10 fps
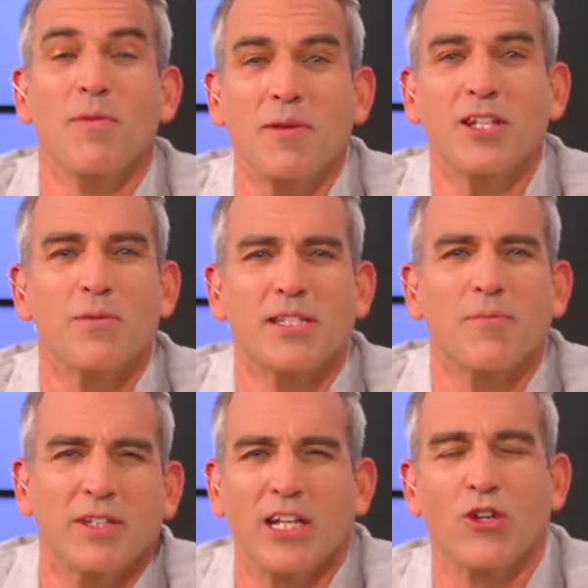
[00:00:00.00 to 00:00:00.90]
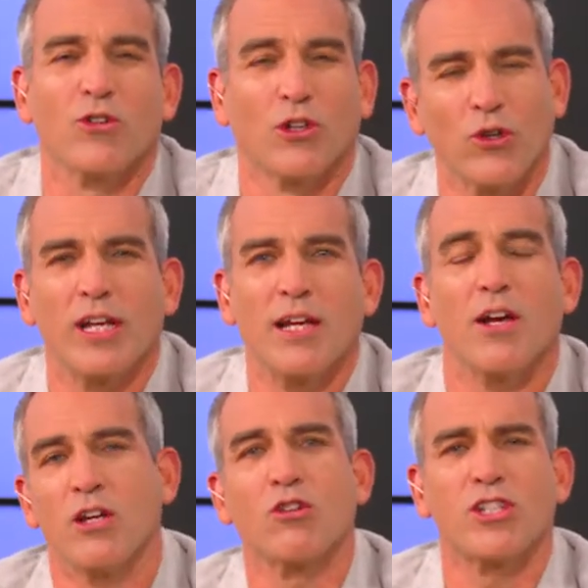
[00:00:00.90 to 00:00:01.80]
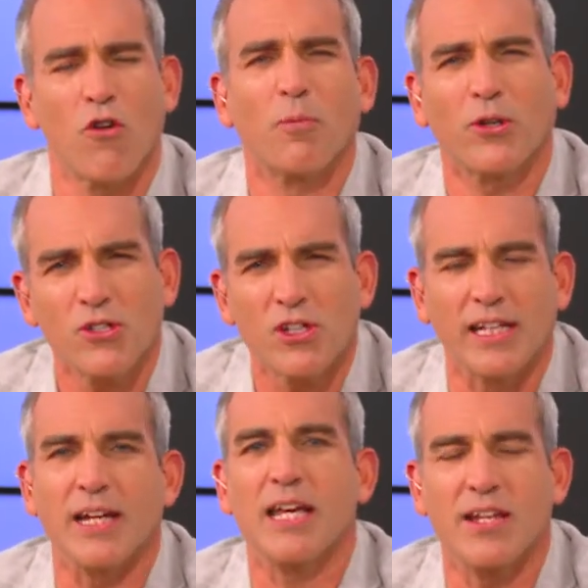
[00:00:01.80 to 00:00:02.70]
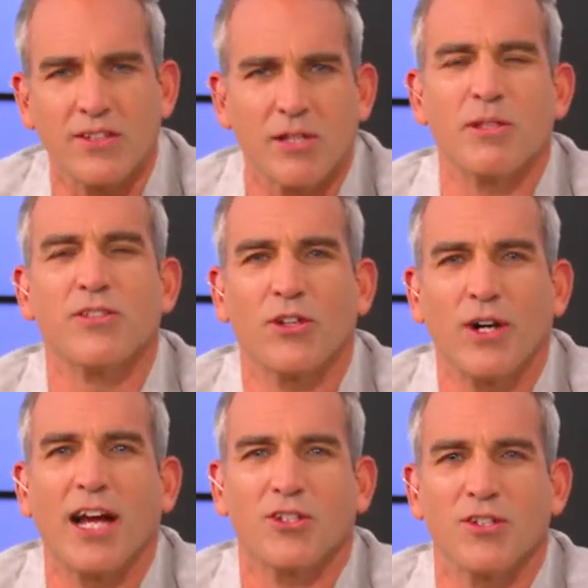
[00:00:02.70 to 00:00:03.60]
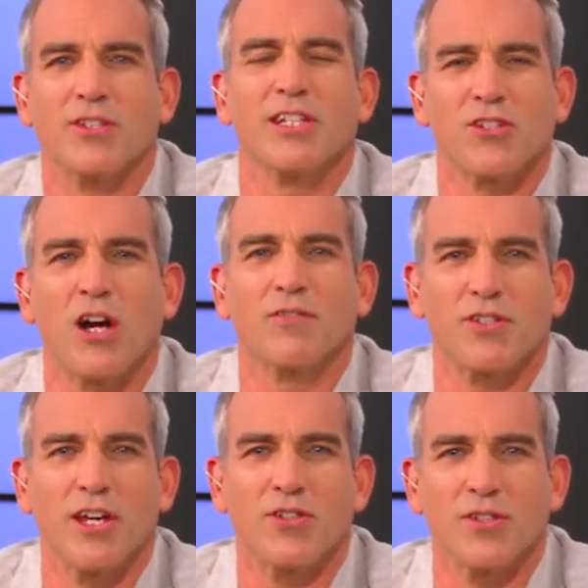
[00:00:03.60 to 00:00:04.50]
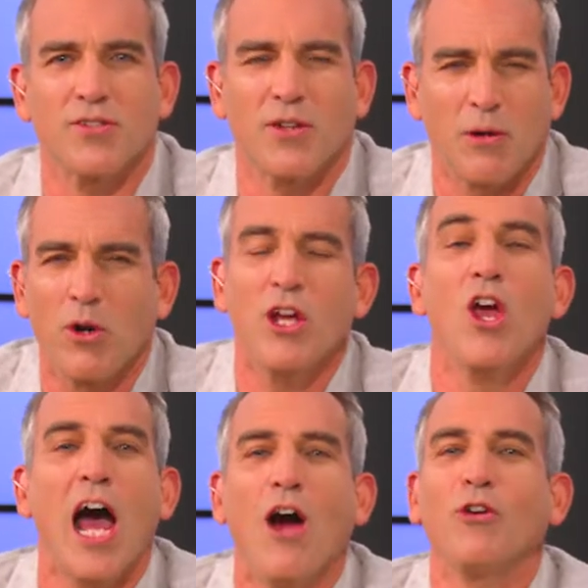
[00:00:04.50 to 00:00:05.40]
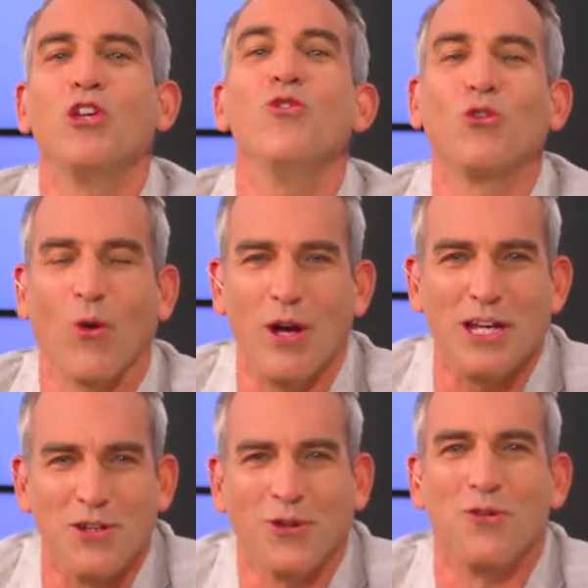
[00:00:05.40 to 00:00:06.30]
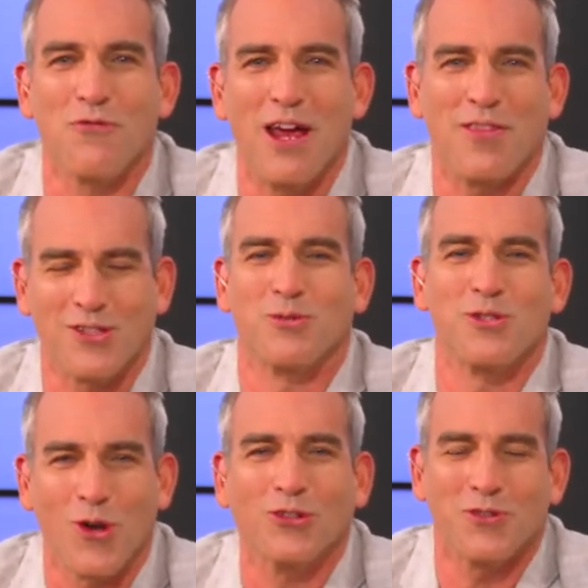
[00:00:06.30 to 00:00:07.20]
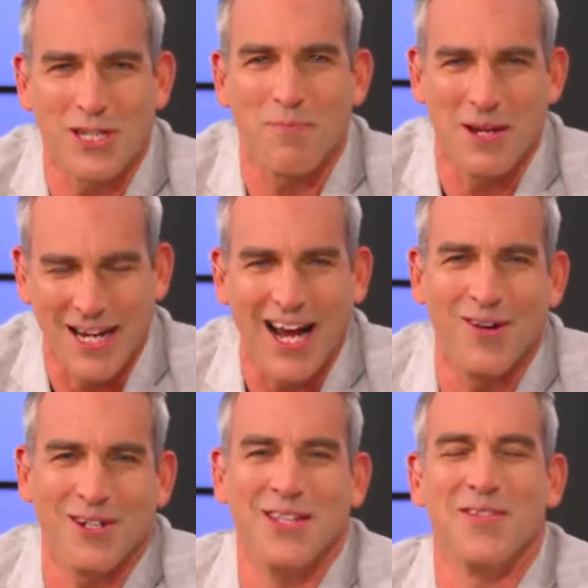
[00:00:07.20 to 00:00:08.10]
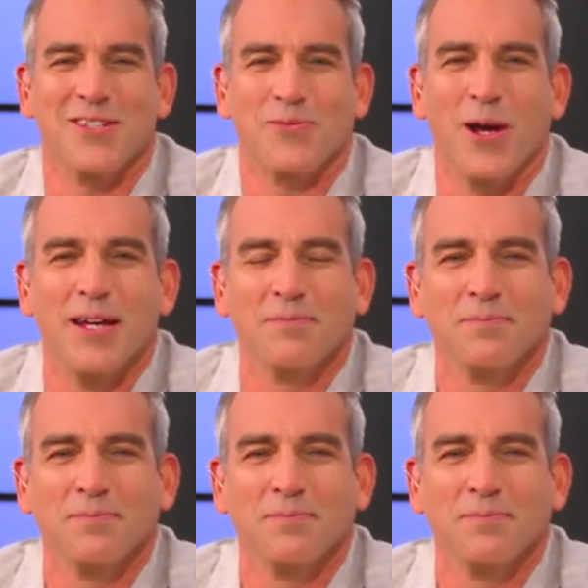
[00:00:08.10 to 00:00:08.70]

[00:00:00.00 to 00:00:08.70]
maybe tell me something that you're learning yourself personally in some of these interactions and these conversations. Like, what? Are, how are you growing in your own faith as a result of stepping out in this way?